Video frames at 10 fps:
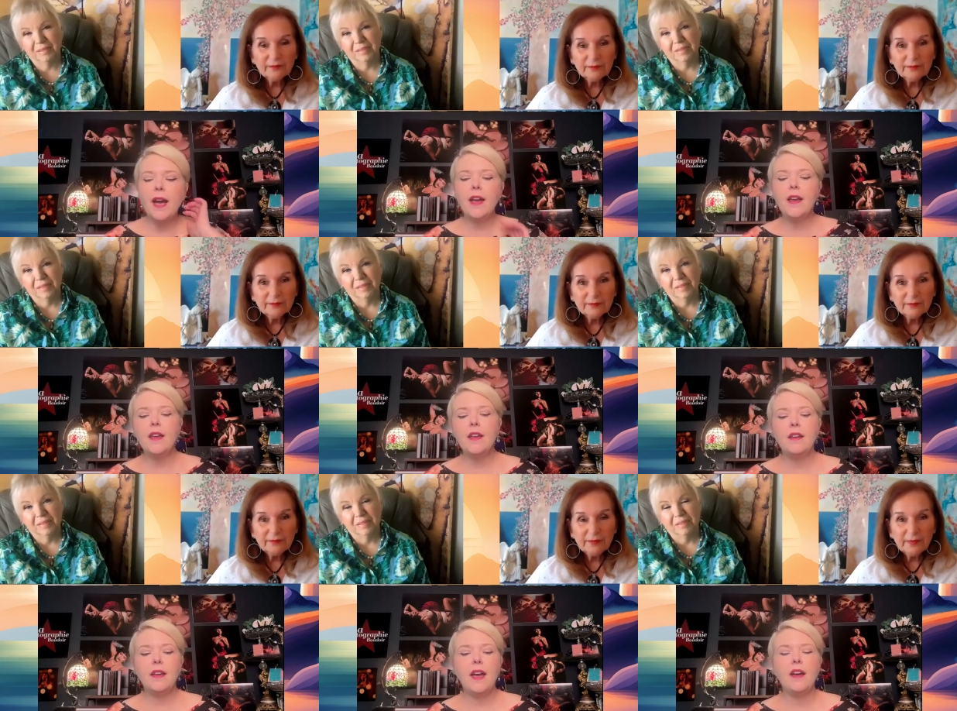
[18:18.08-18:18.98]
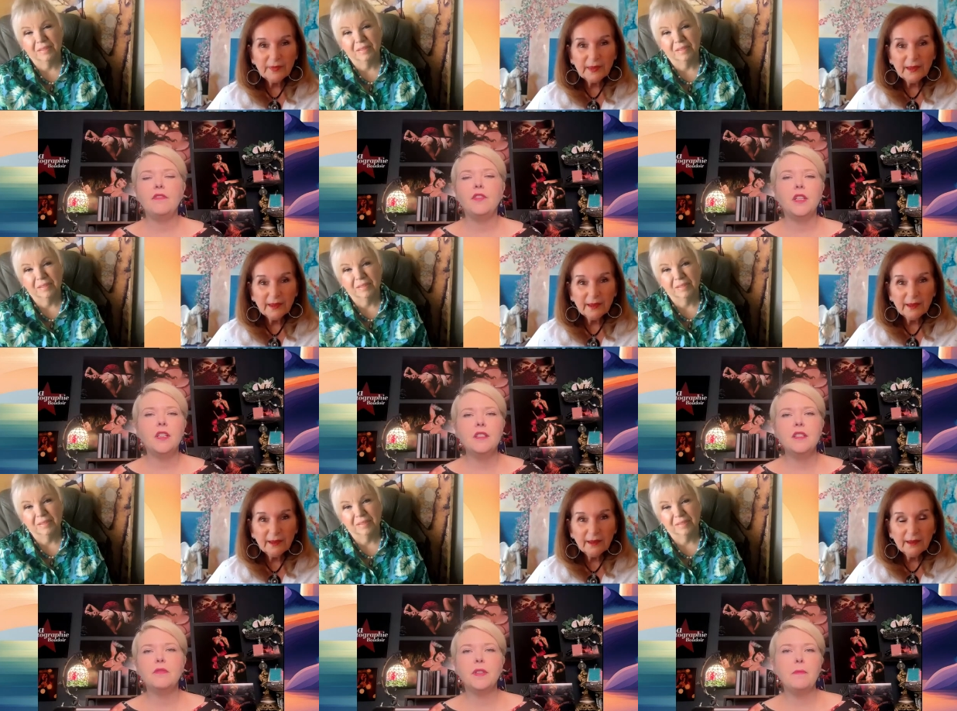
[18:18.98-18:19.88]
Speaker 1: I have learned
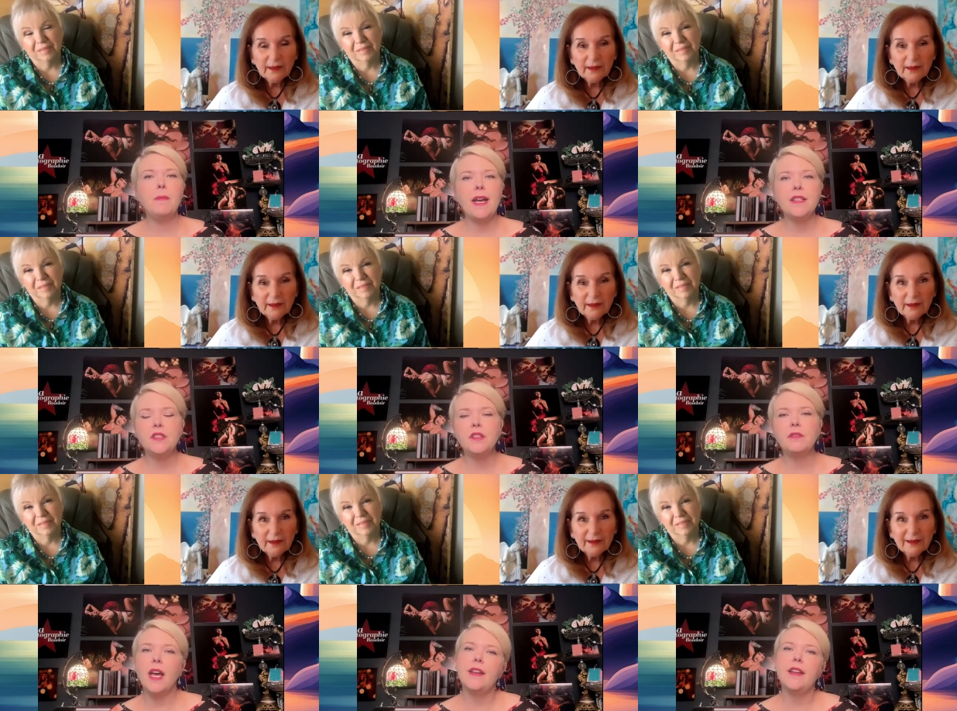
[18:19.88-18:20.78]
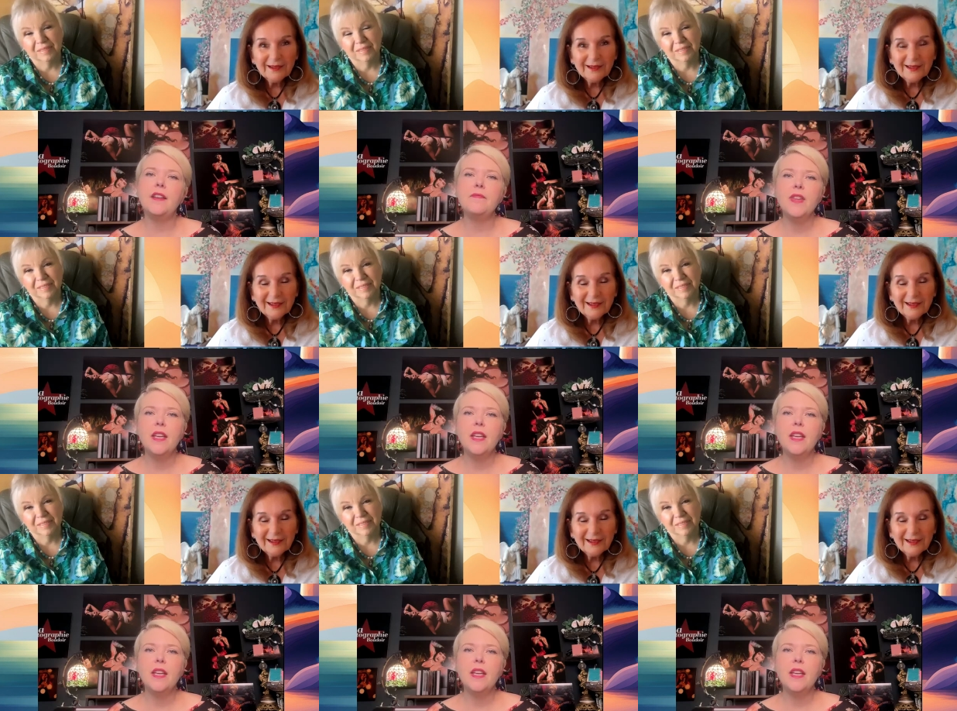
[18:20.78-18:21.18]
to really master lighting.